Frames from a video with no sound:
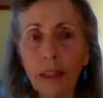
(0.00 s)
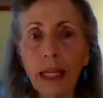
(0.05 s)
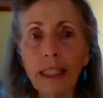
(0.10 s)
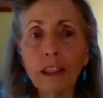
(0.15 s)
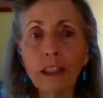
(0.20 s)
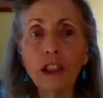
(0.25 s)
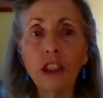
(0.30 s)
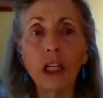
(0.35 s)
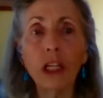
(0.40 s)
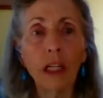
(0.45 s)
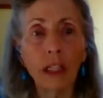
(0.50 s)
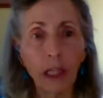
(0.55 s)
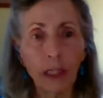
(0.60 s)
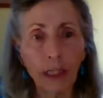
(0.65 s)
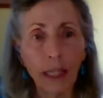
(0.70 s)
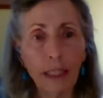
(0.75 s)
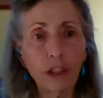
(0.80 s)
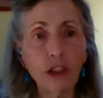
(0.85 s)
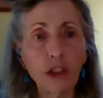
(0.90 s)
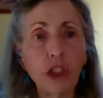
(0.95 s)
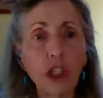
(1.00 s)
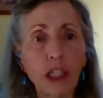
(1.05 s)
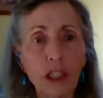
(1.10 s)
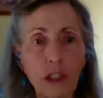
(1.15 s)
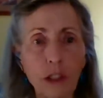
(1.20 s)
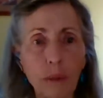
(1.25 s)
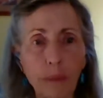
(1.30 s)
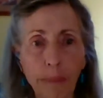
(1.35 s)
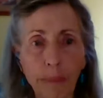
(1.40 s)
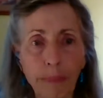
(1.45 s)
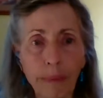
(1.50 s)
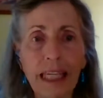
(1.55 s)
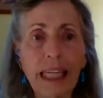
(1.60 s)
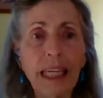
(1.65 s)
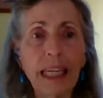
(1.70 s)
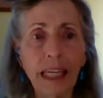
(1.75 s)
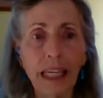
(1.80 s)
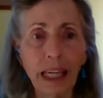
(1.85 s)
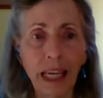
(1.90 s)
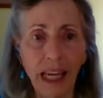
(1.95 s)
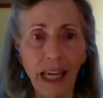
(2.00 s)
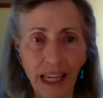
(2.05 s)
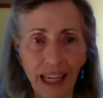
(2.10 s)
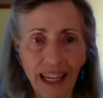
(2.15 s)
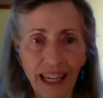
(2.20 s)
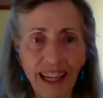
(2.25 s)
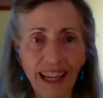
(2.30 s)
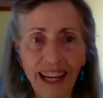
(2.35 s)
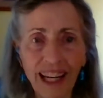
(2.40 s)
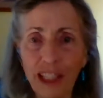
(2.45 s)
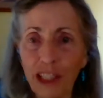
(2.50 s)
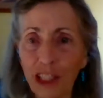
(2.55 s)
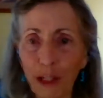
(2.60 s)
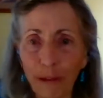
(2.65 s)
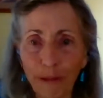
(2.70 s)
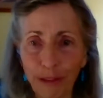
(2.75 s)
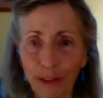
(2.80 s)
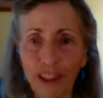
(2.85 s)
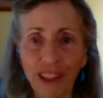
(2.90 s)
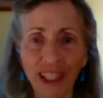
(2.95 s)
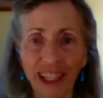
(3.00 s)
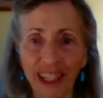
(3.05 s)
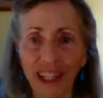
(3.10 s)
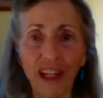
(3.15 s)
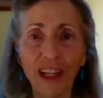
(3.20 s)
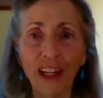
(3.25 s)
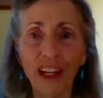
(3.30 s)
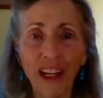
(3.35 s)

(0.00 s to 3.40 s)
let's just be a different